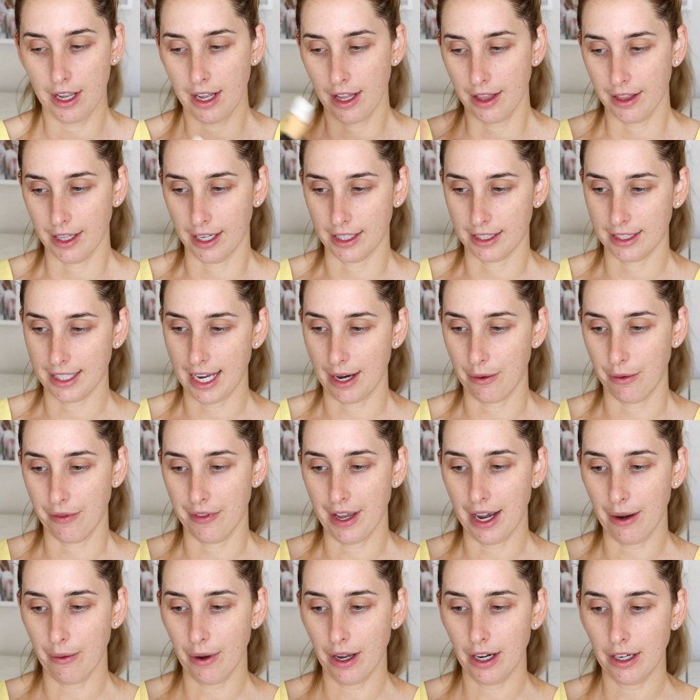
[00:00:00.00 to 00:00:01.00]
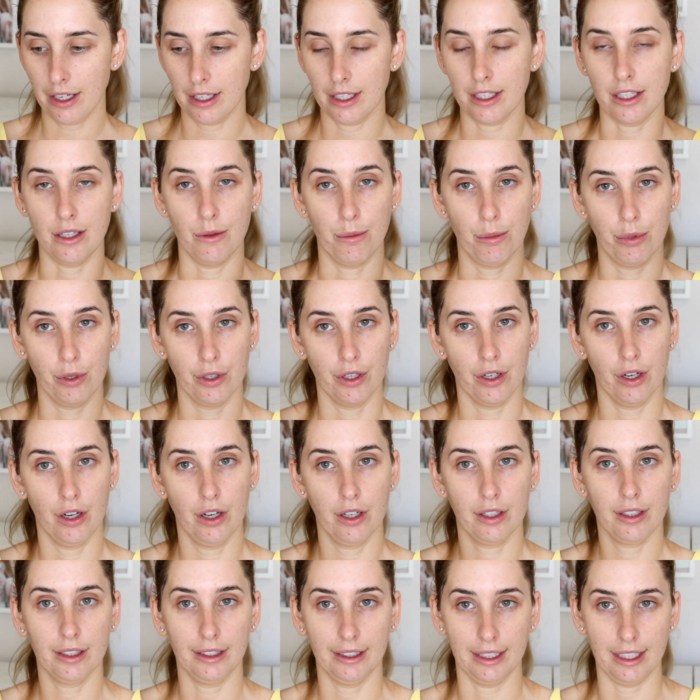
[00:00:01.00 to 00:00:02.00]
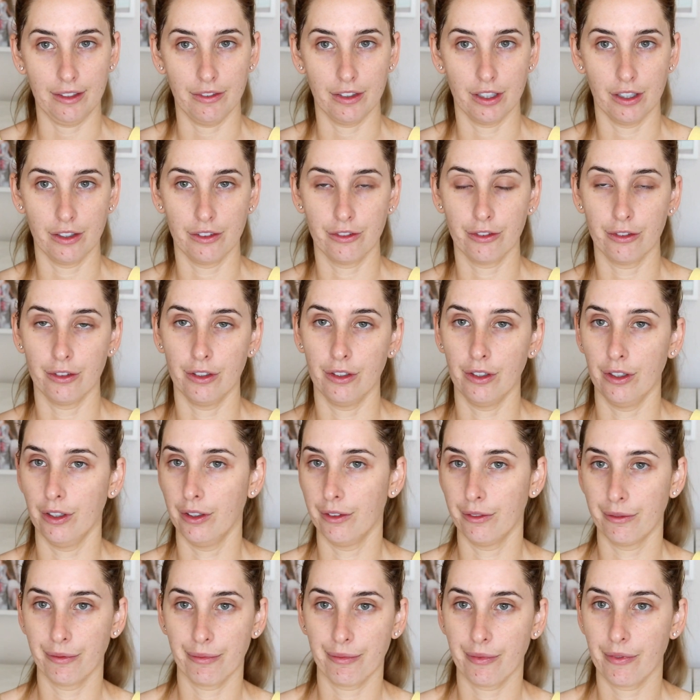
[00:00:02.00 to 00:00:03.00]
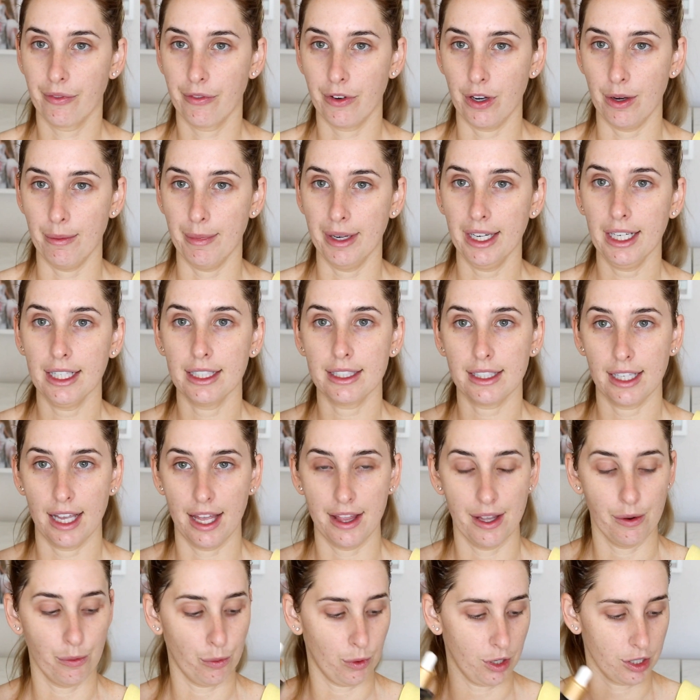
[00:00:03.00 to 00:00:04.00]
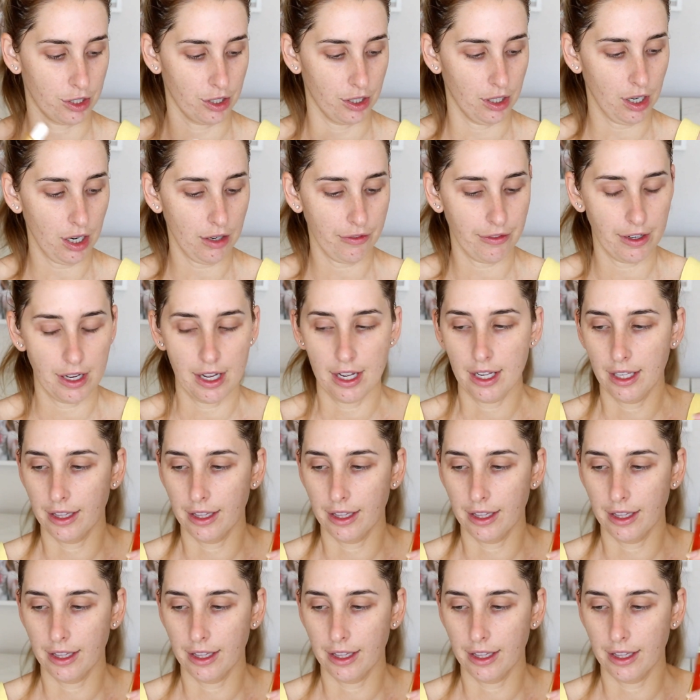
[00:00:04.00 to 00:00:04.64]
That's same with that one. You put it on, leave it on for a few minutes and then wash it off.